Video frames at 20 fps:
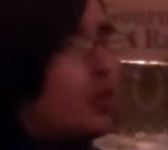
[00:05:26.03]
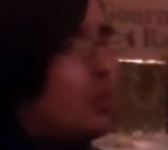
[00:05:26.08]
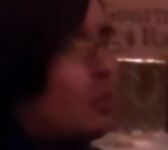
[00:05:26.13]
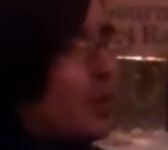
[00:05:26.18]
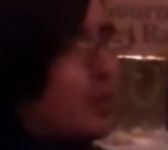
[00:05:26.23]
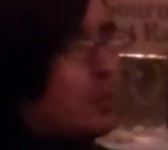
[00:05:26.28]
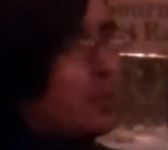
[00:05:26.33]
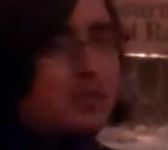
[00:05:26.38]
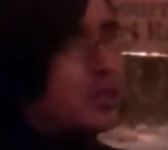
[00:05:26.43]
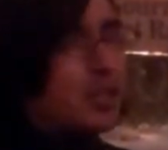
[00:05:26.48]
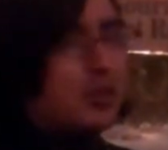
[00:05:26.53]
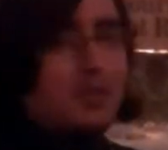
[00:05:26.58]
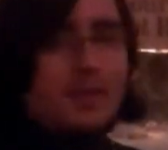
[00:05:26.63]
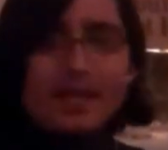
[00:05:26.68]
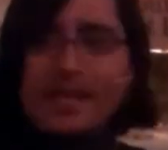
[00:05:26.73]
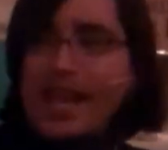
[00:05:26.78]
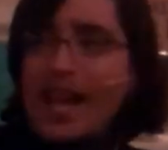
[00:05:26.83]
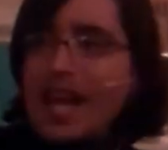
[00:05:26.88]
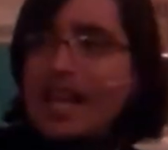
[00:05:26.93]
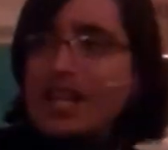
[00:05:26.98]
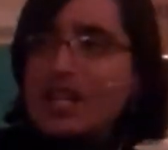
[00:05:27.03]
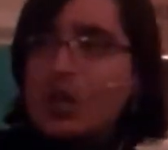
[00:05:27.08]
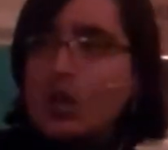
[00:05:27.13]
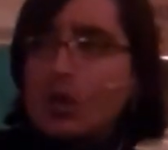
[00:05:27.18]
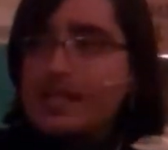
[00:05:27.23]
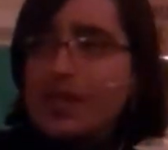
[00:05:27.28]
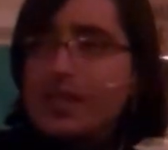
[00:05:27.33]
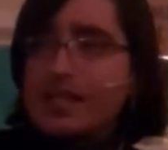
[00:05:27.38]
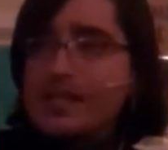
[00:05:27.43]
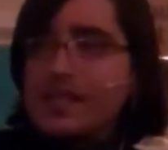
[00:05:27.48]
We put them in
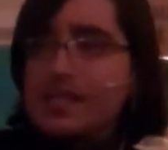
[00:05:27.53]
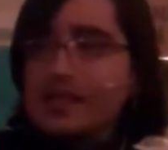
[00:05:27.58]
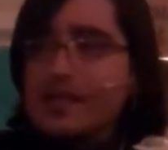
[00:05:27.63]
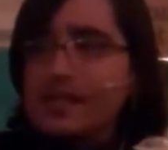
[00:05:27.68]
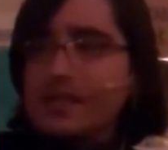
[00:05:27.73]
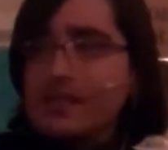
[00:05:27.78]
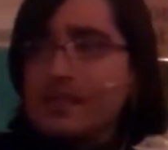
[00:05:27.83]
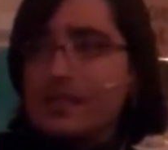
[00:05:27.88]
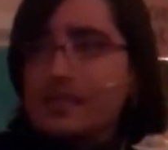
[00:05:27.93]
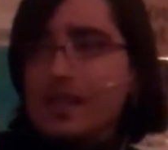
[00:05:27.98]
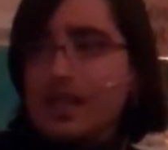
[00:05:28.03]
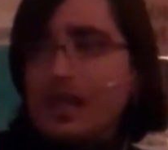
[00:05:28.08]
categories